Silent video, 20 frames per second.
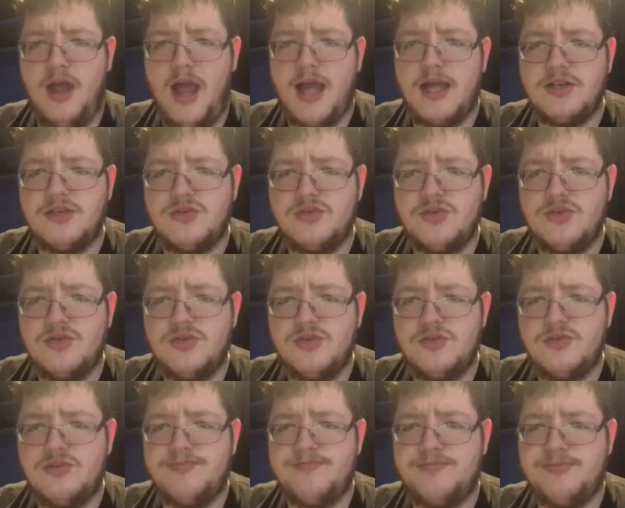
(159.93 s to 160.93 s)

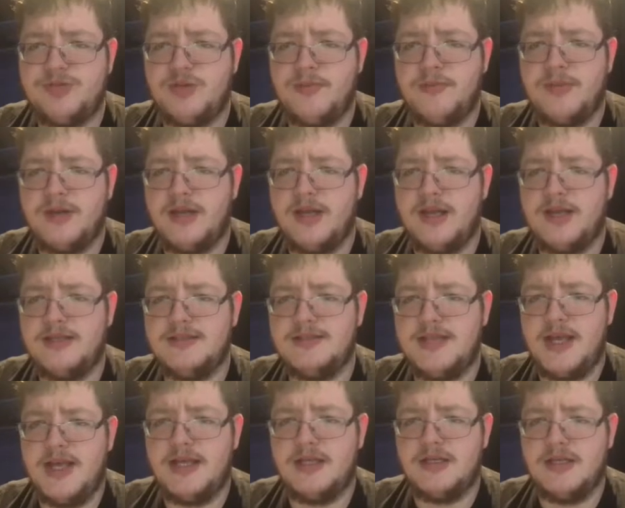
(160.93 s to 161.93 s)
Andrew somebody
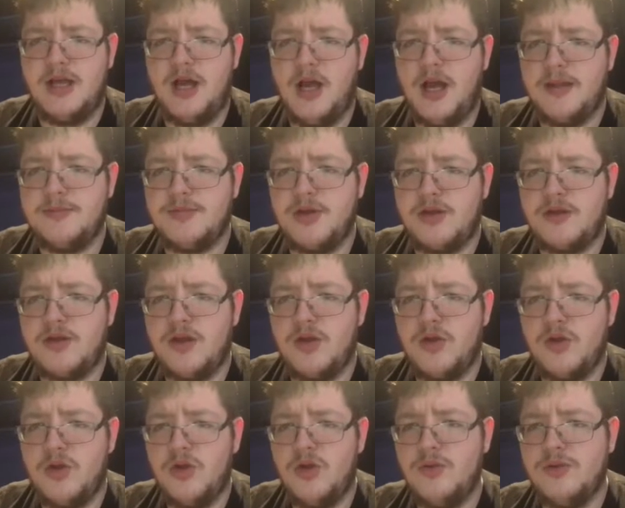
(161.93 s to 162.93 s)
said, I am
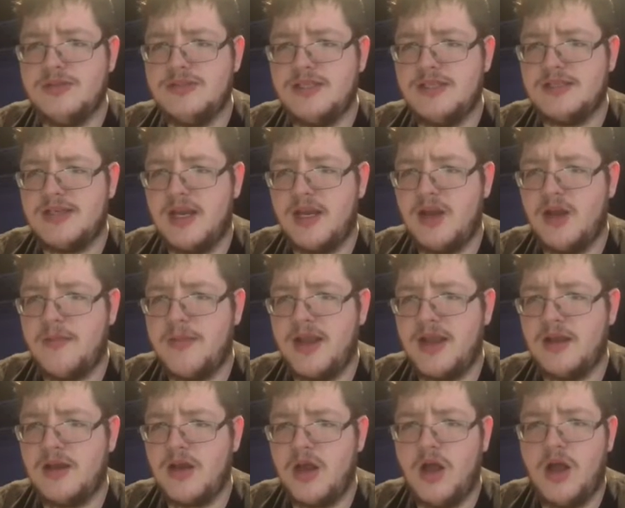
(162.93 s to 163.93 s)
Jericho. Who is this Kenny
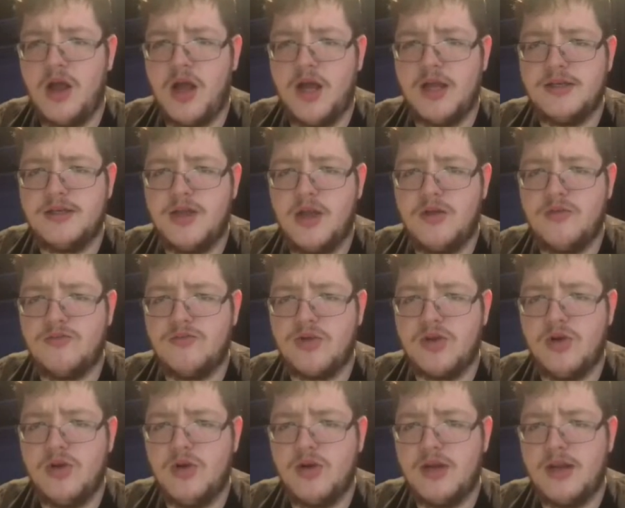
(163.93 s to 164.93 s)
Omega guy? I don't
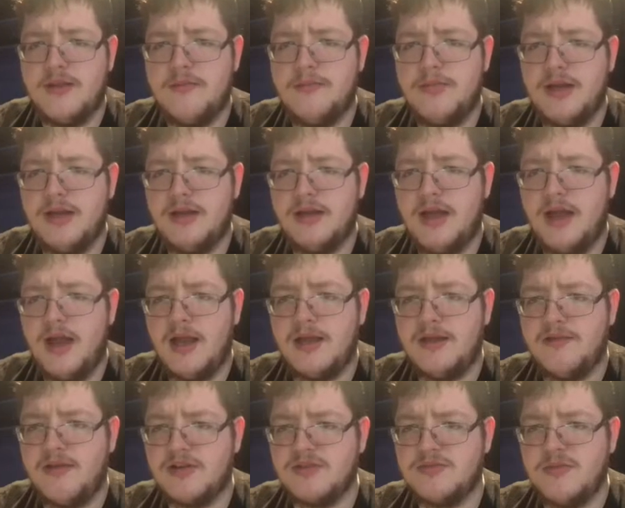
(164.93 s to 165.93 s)
recall him being at
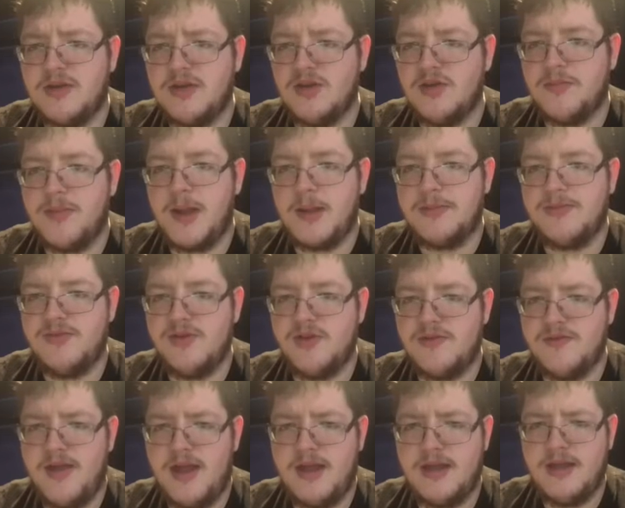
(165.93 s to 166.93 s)
any WrestleMania or pay-per-view
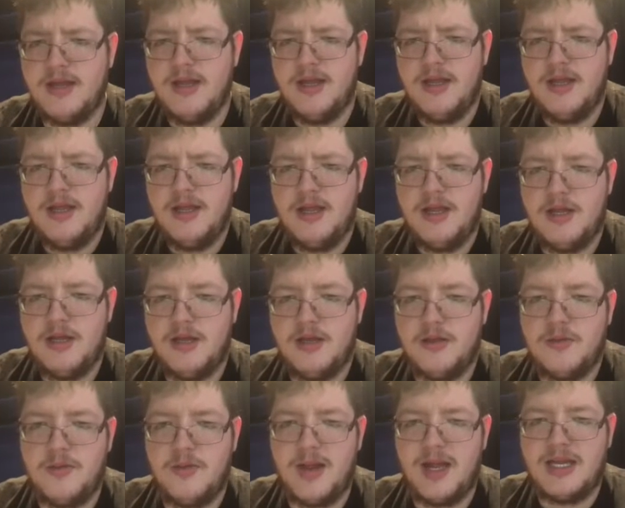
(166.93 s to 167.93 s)
event. And
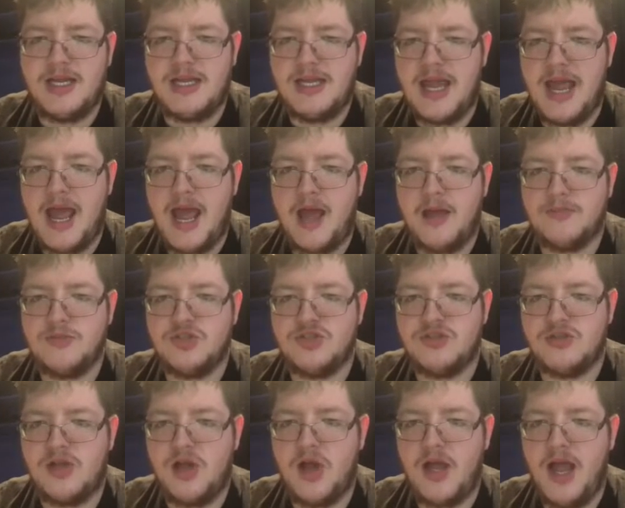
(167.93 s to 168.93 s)
he went, nah, I'm
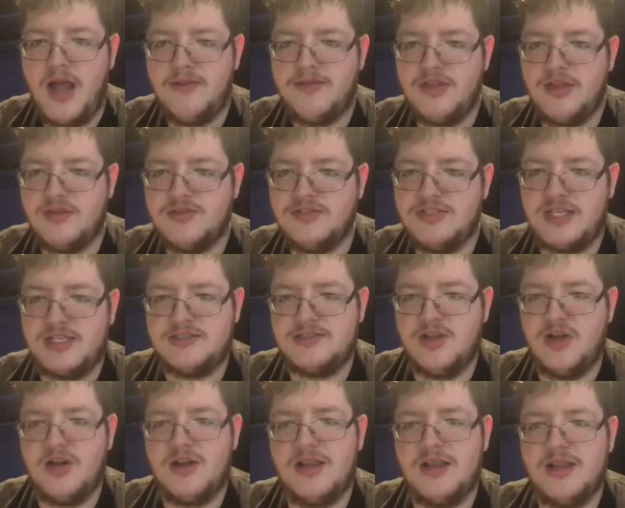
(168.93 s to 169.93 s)
just a guy having those
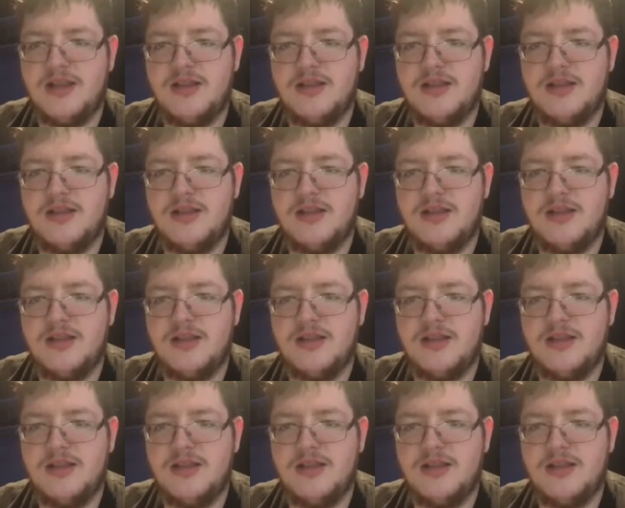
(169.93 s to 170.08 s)
six-star